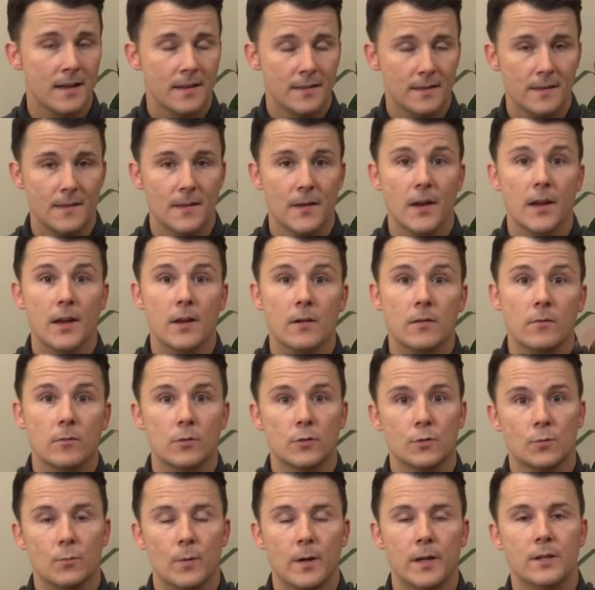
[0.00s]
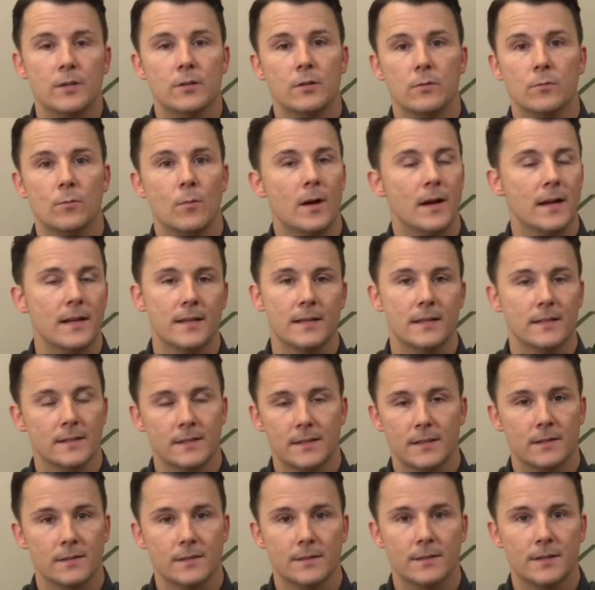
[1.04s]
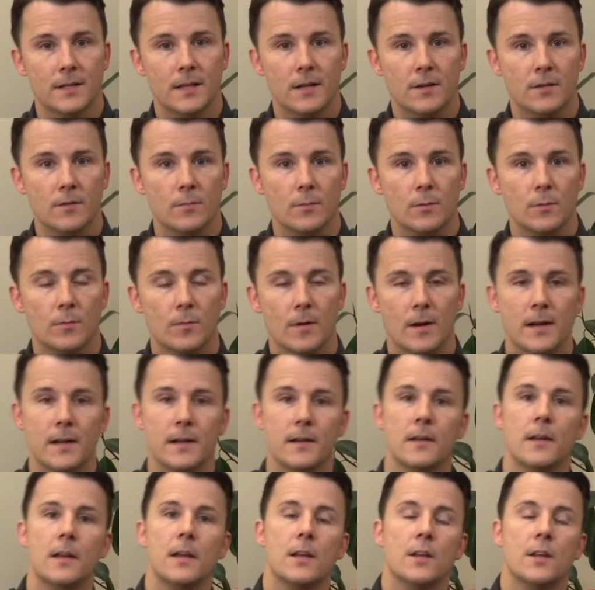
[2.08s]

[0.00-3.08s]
then the interval's way too wide and it sounds terrible, right?